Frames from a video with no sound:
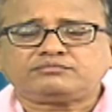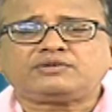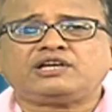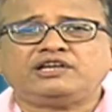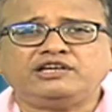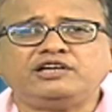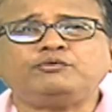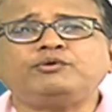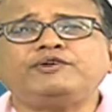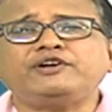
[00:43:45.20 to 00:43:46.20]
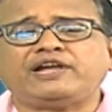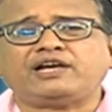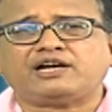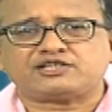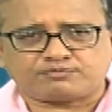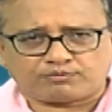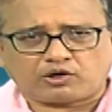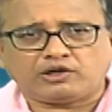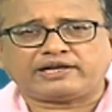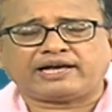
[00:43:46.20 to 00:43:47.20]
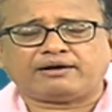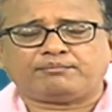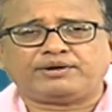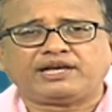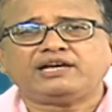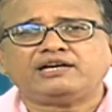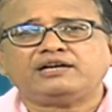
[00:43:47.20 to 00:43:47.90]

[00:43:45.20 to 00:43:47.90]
Here we will take a small break.